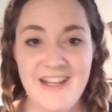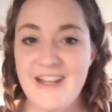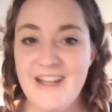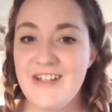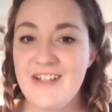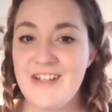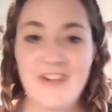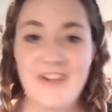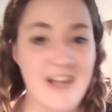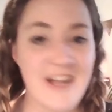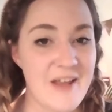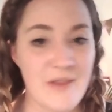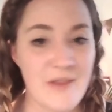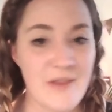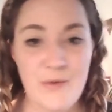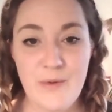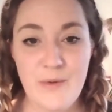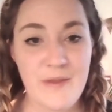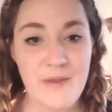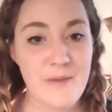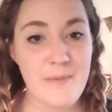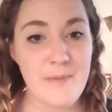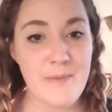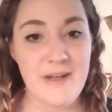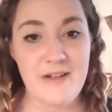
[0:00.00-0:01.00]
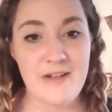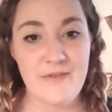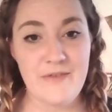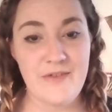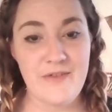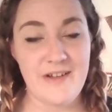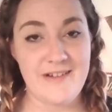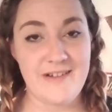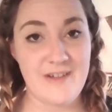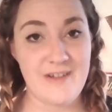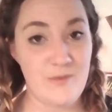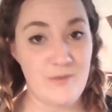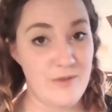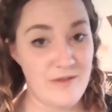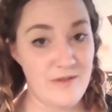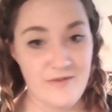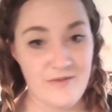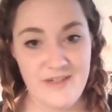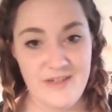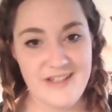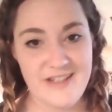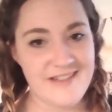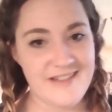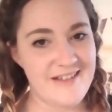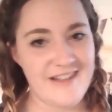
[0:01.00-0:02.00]
Together with the manifestor
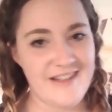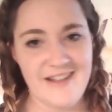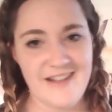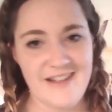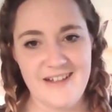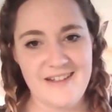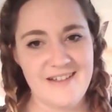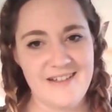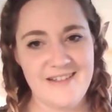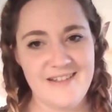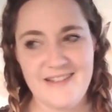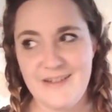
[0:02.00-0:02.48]
1-3 design,